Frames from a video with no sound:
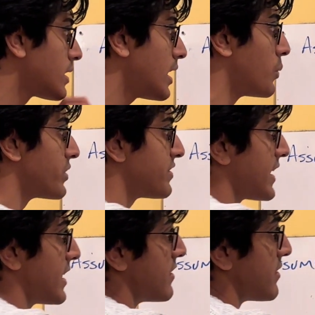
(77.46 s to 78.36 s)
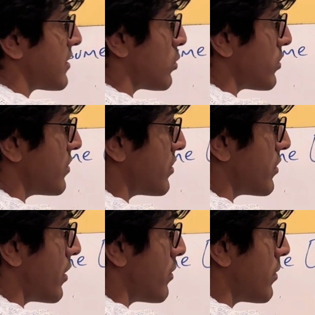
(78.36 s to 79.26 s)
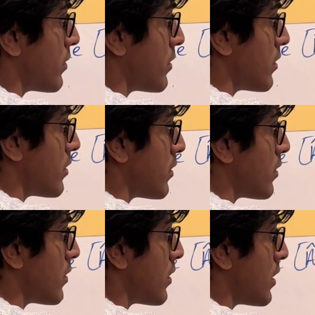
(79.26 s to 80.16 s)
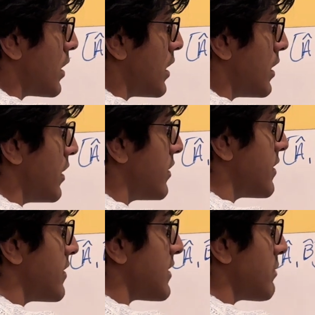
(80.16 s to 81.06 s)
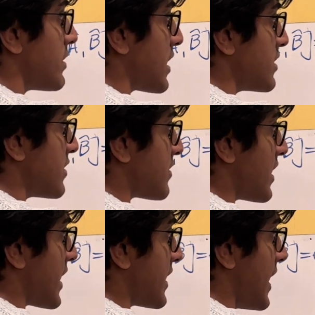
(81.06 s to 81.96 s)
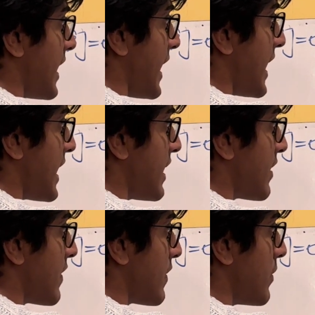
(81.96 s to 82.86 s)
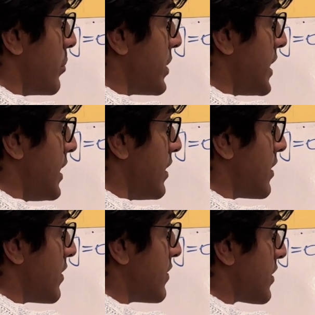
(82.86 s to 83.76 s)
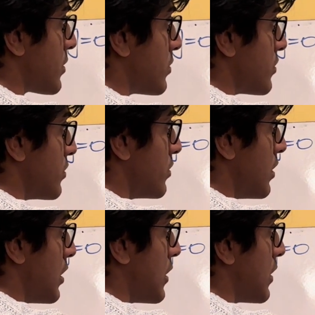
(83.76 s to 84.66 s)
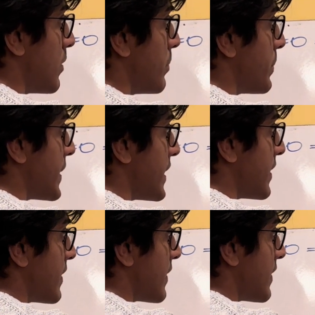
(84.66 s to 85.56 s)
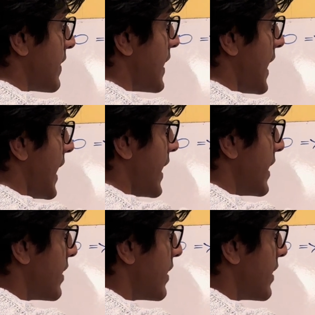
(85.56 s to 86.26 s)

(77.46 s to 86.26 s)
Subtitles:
And we're saying that this is equal to 0. Now this is the same thing as just saying that A, B is equal to B, A.